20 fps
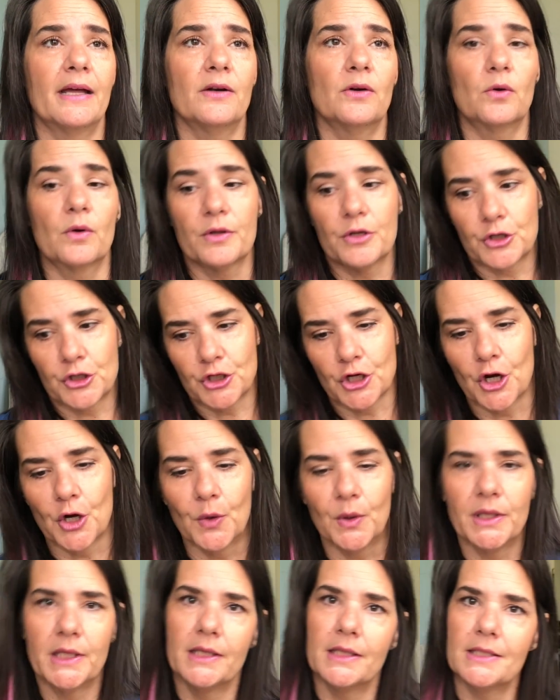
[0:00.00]
or the show
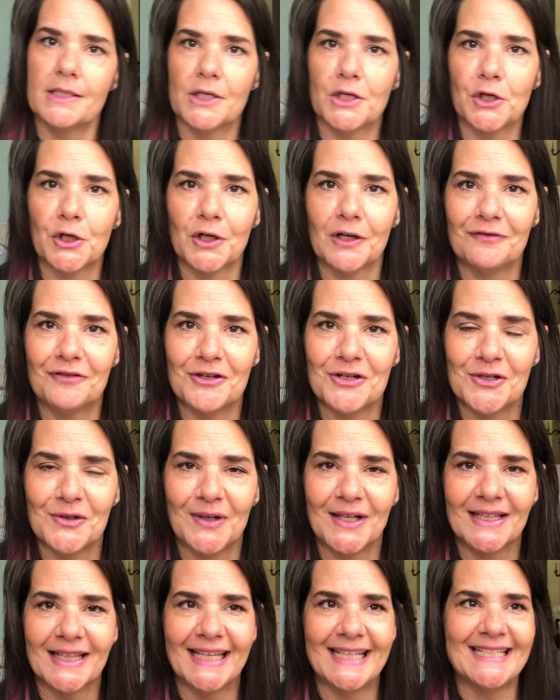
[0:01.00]
and then the dinner if you're
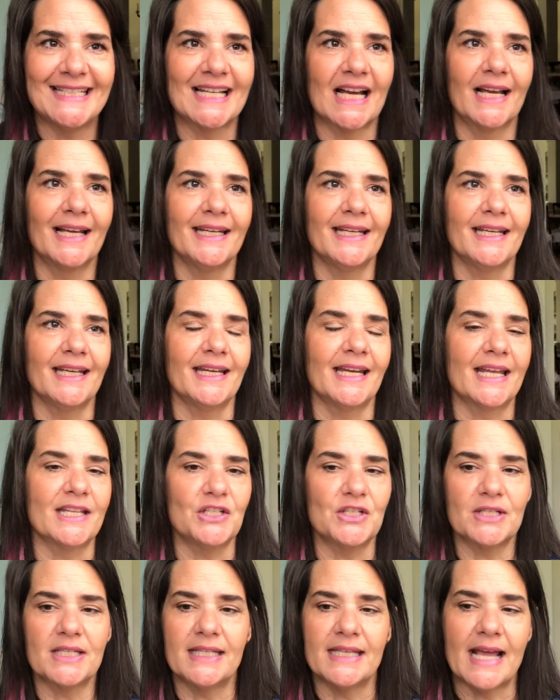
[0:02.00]
doing late dining, and
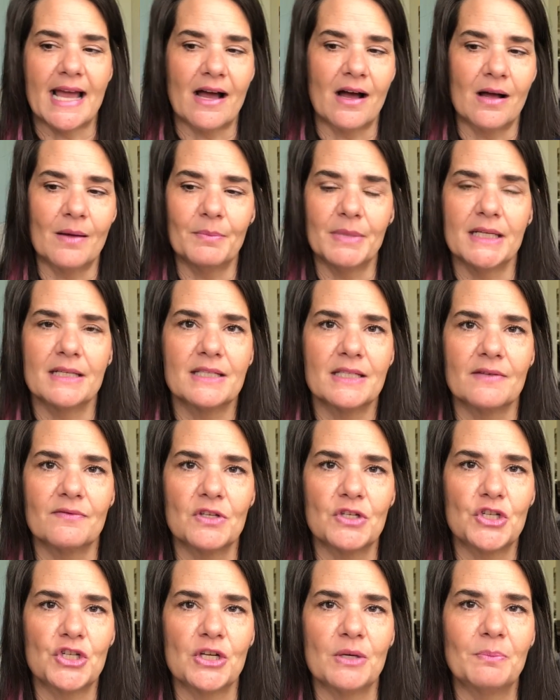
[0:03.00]
just the ambiance of
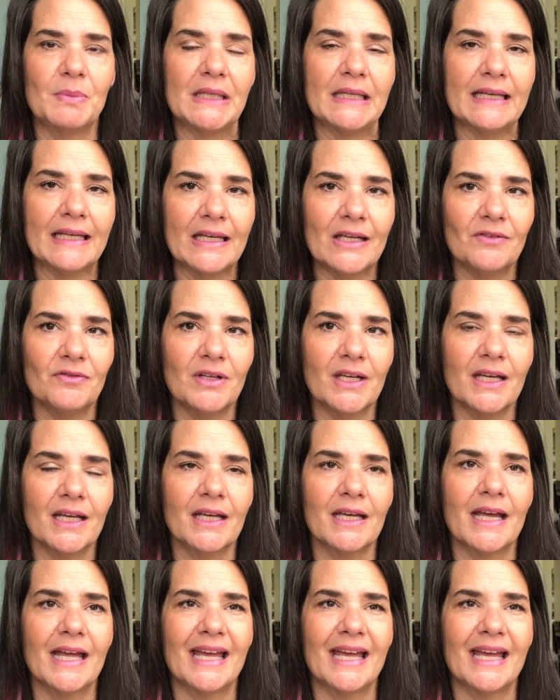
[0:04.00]
the ship in the evening.